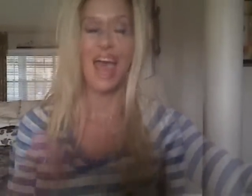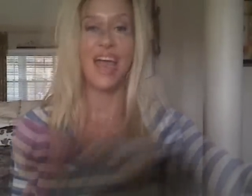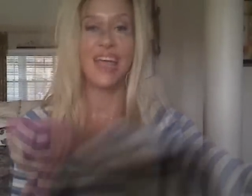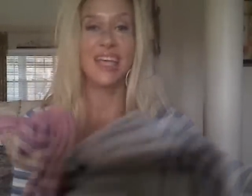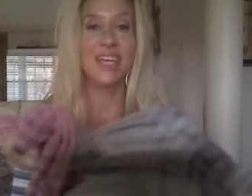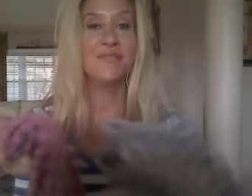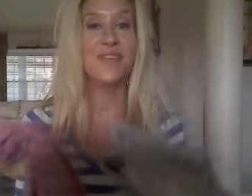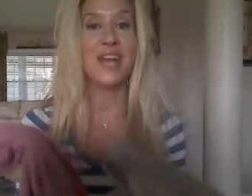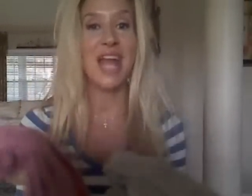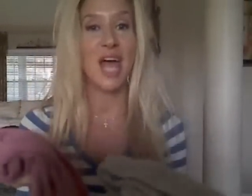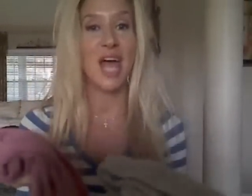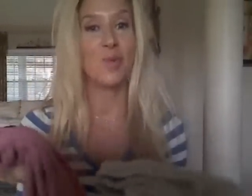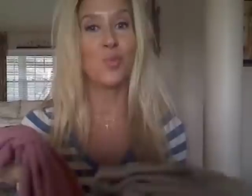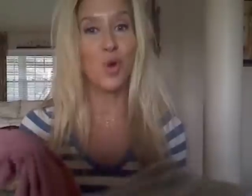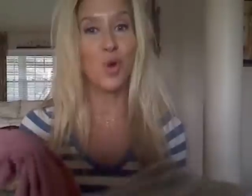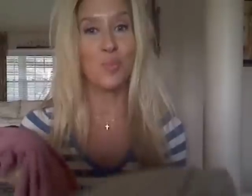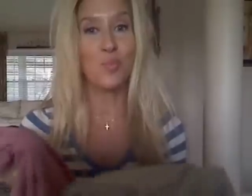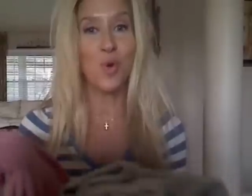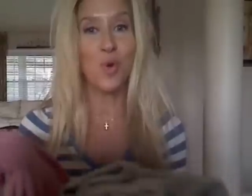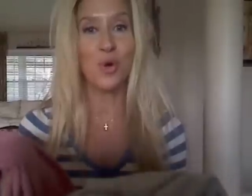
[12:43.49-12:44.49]
I even had
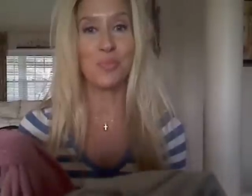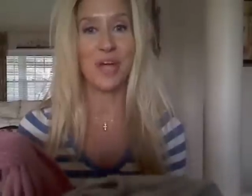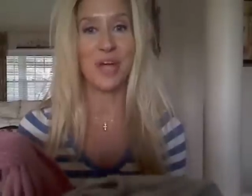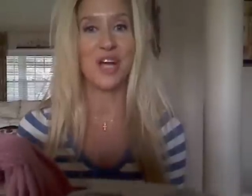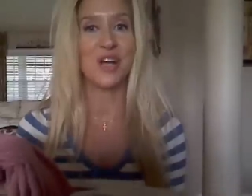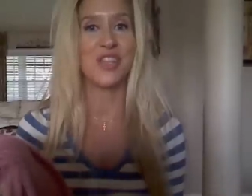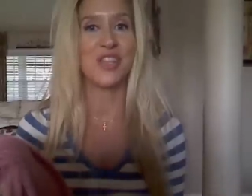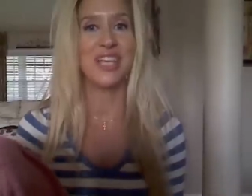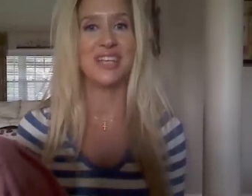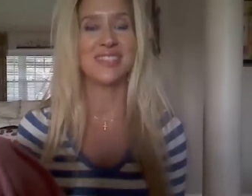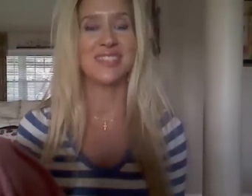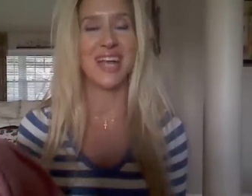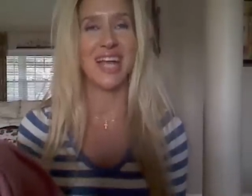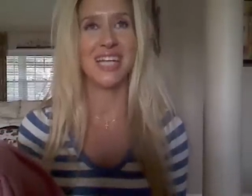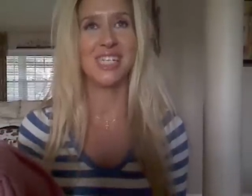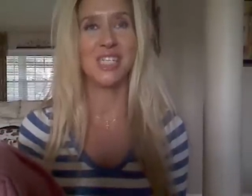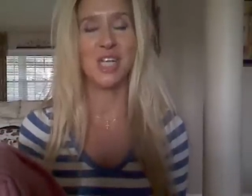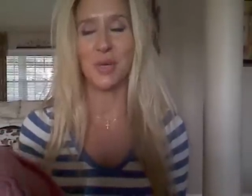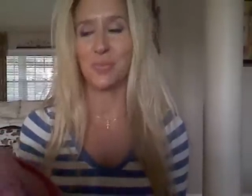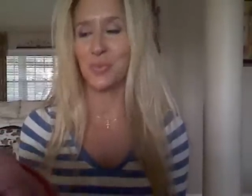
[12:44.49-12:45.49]
one more pair of these and I
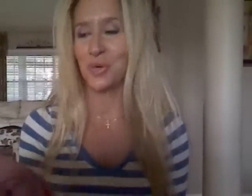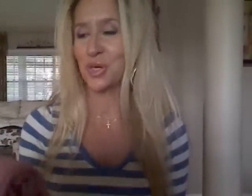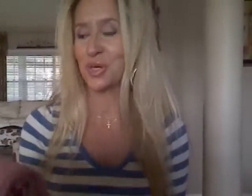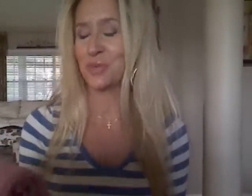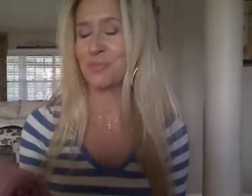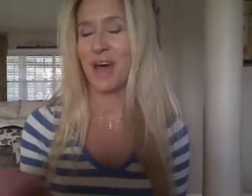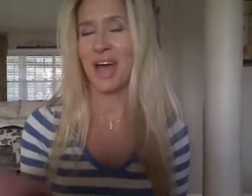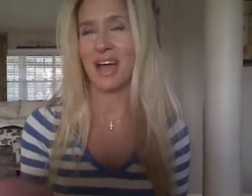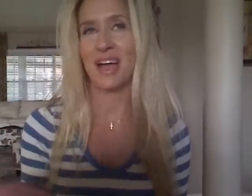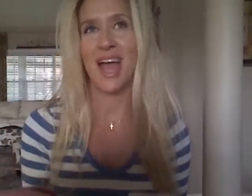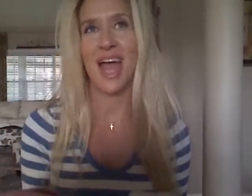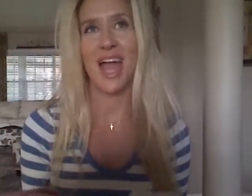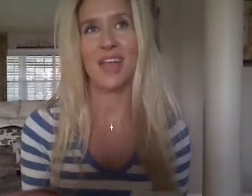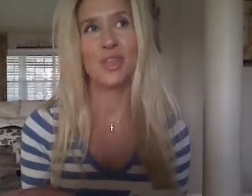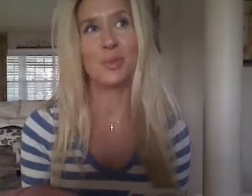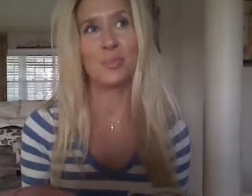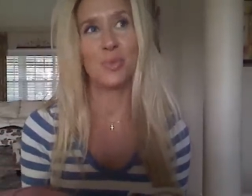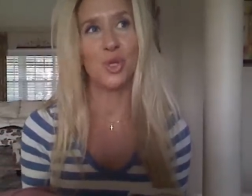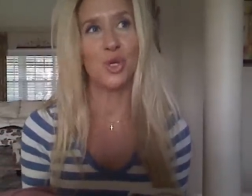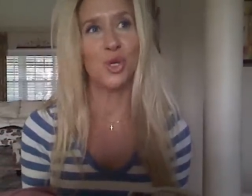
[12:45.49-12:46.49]
ended up putting them back. I
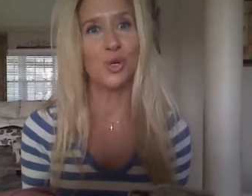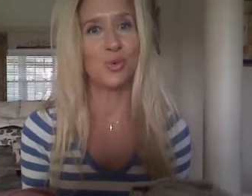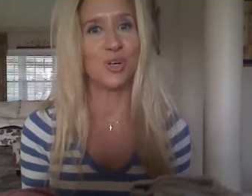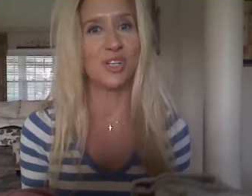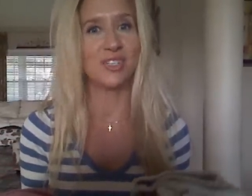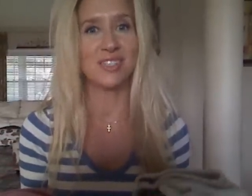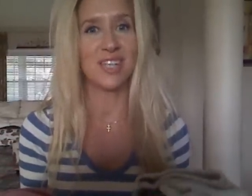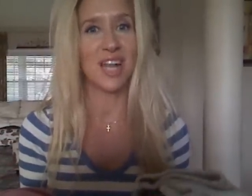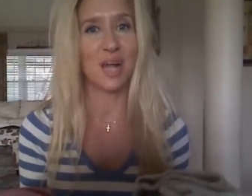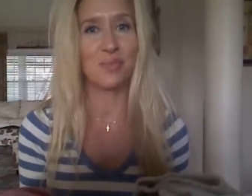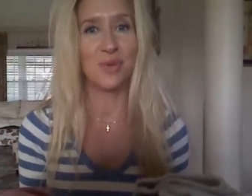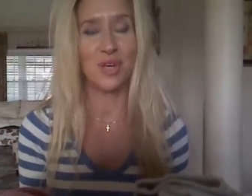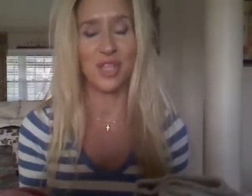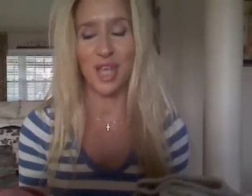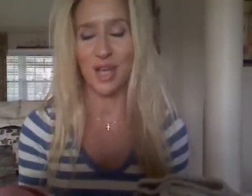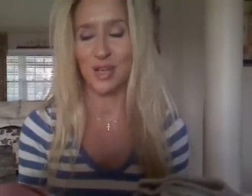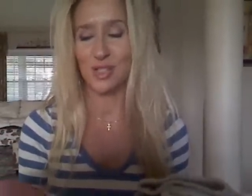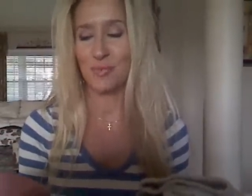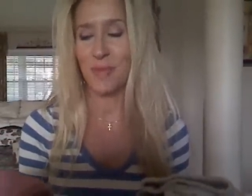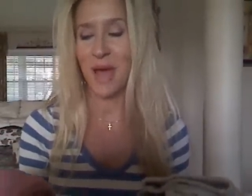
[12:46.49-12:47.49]
had the blue ones and I
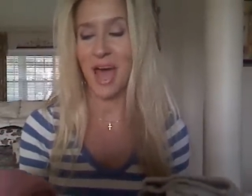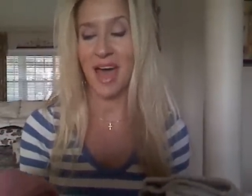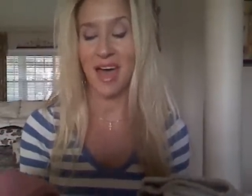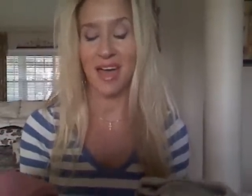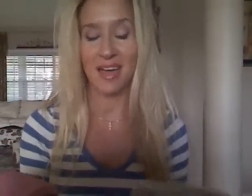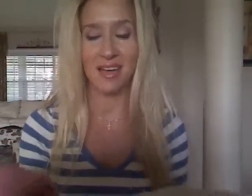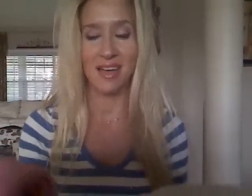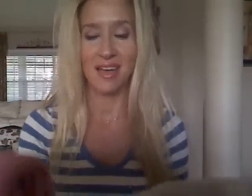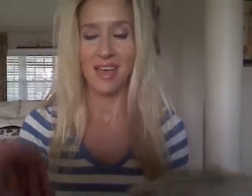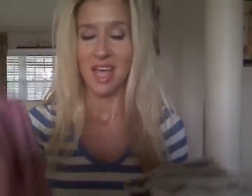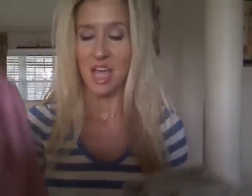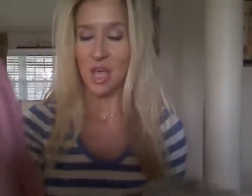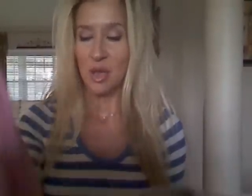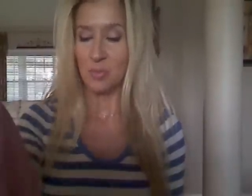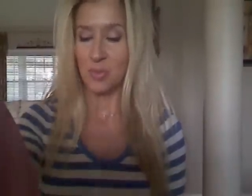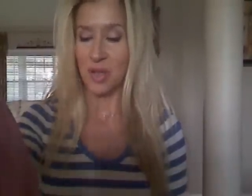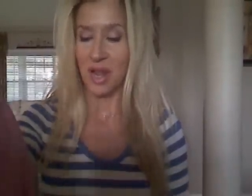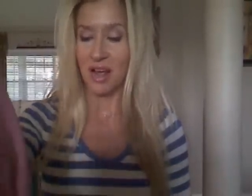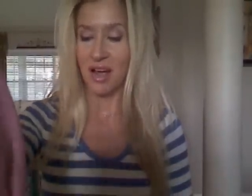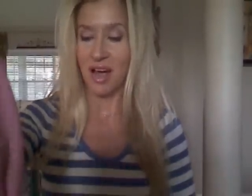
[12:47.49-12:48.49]
put those back.
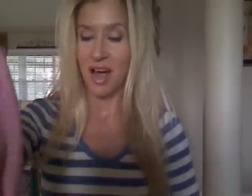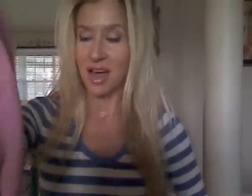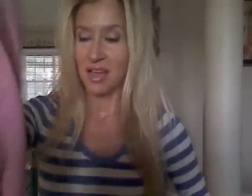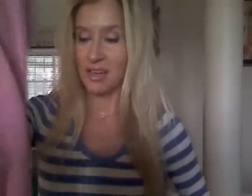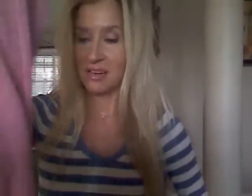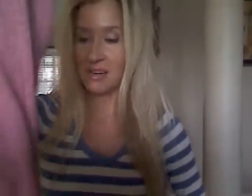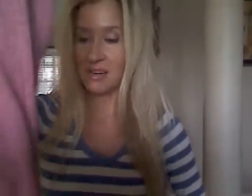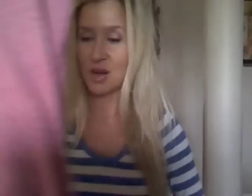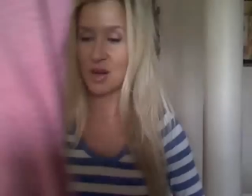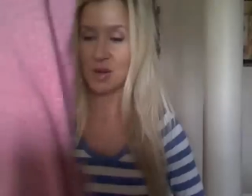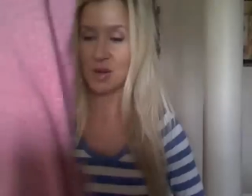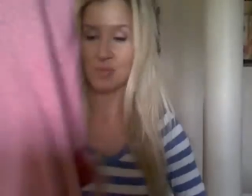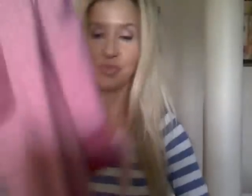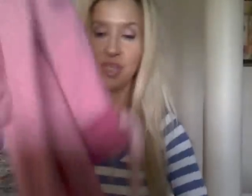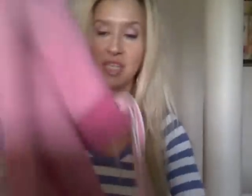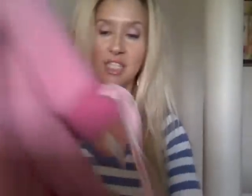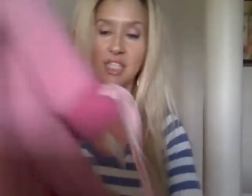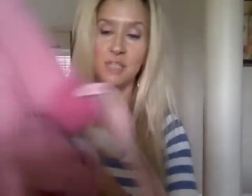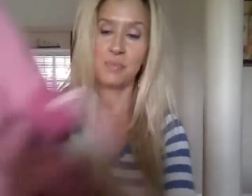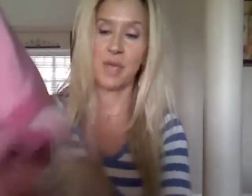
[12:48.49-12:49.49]
But I got um,
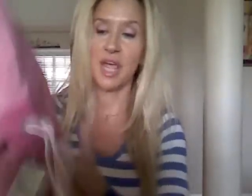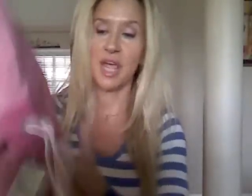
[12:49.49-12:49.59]
this